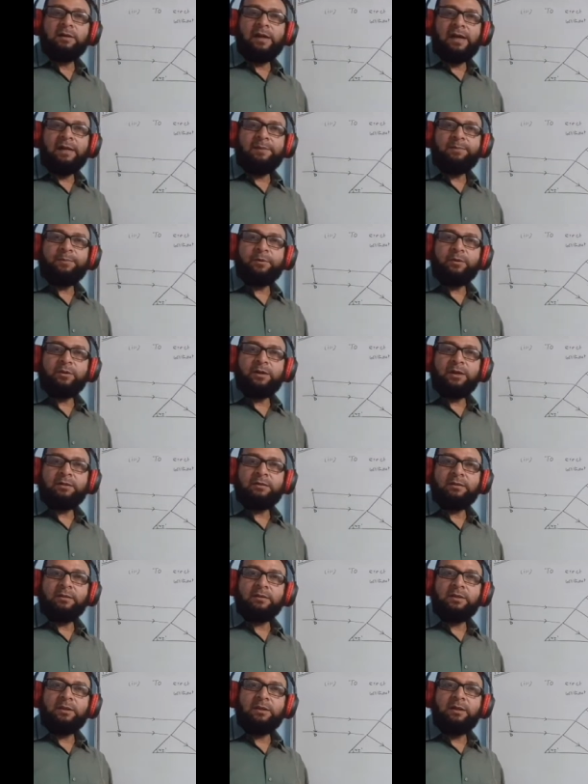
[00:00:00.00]
slide
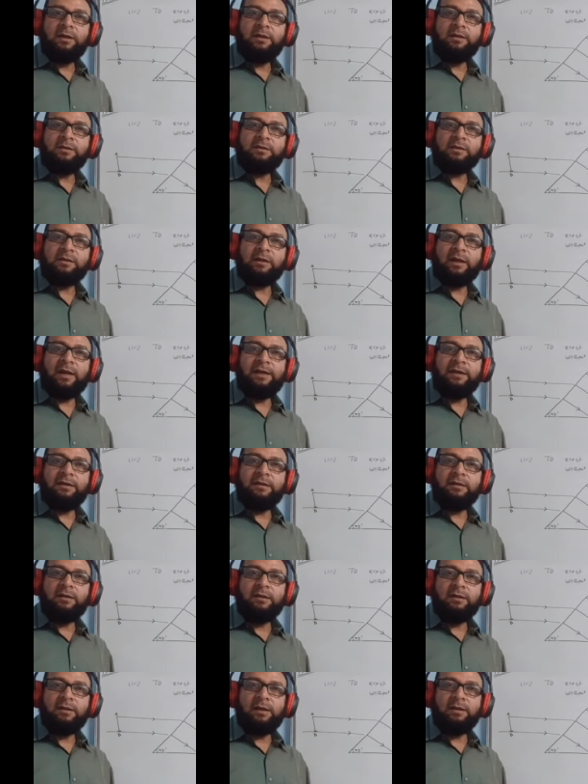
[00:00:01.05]
projectors. In
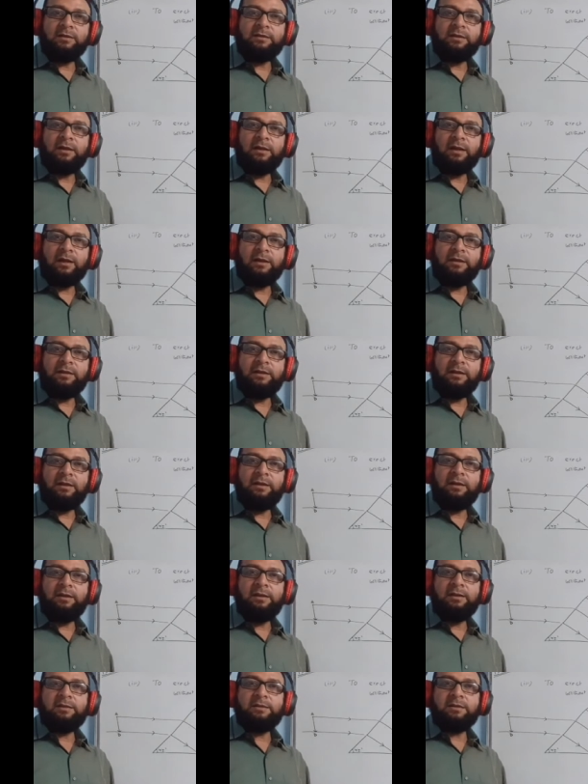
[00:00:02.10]
slide,
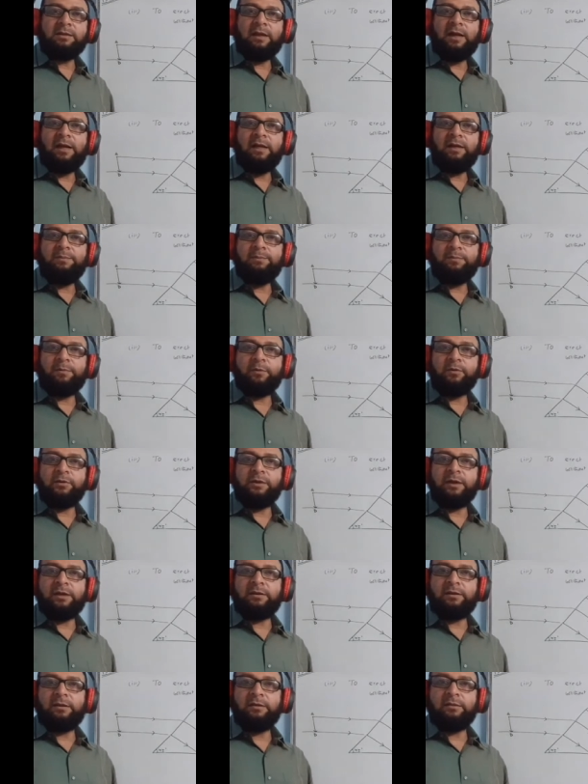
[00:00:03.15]
S-L-I-D-E, slide
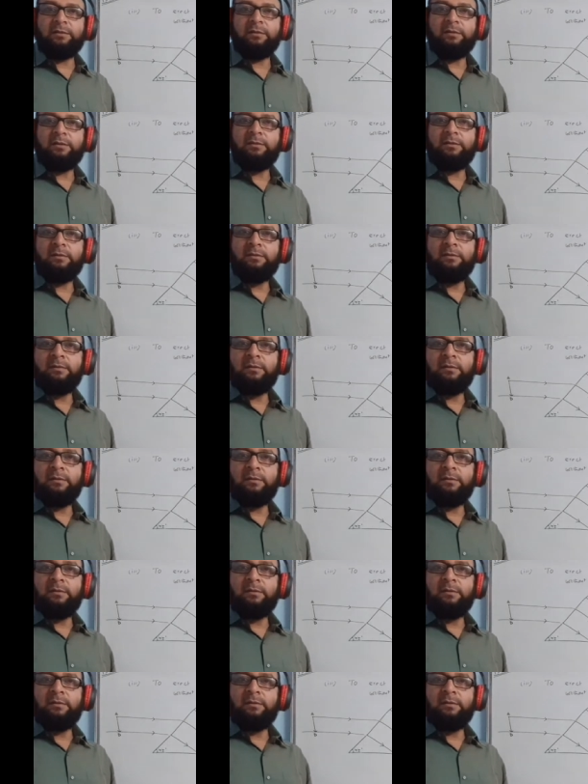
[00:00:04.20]
projector.